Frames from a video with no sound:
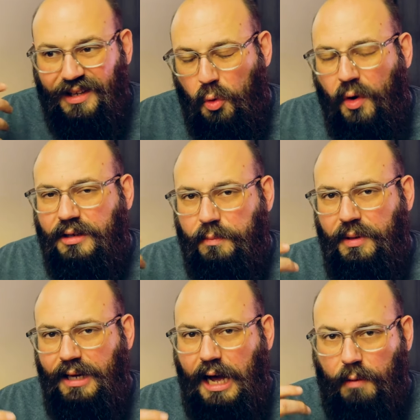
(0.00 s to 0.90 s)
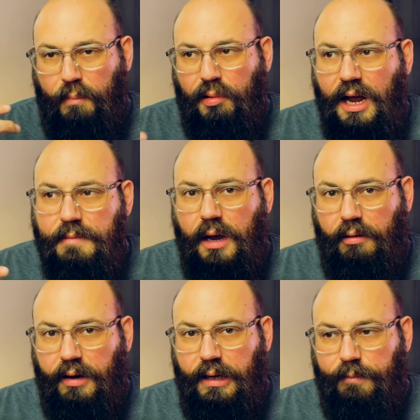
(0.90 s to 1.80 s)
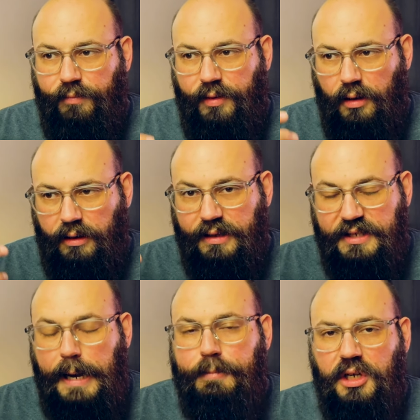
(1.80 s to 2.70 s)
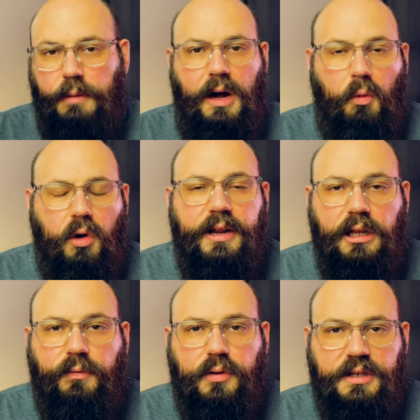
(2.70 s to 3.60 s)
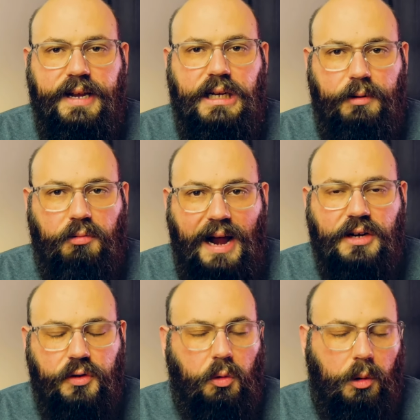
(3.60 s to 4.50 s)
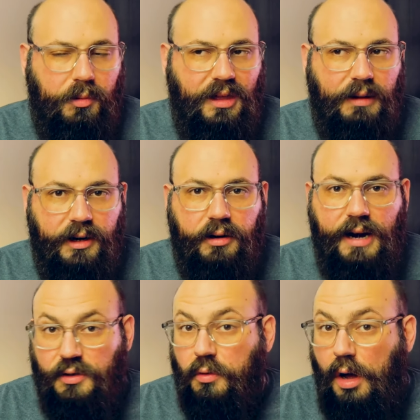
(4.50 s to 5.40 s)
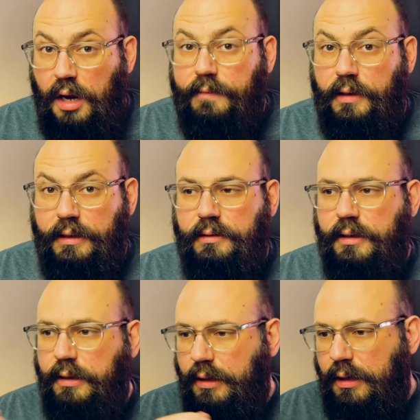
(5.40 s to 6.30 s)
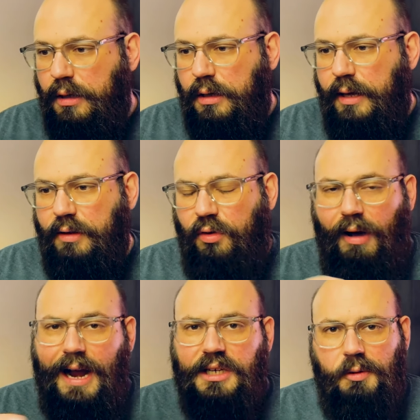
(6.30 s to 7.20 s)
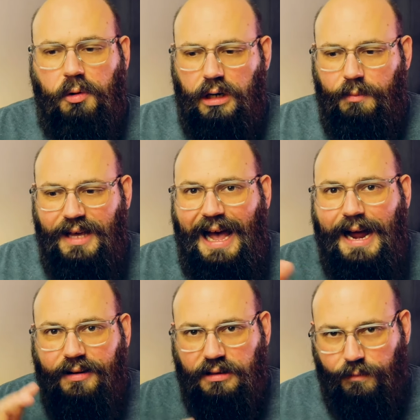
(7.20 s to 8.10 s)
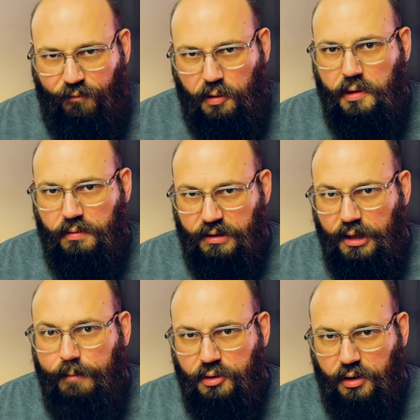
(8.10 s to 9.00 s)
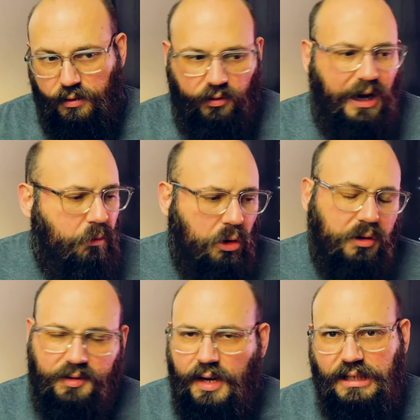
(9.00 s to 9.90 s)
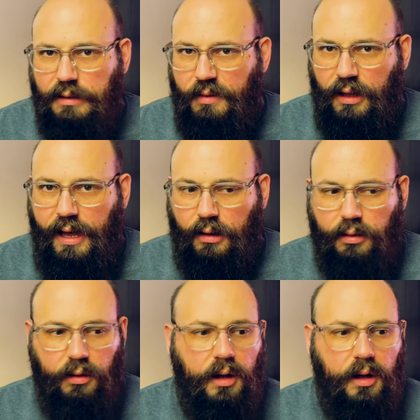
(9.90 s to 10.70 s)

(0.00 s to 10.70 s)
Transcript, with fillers: going to be our primary conception about what it is for a state to be rational when we think about international conflict. And so actually we're going to be adding some further assumptions. I won't discuss them at length.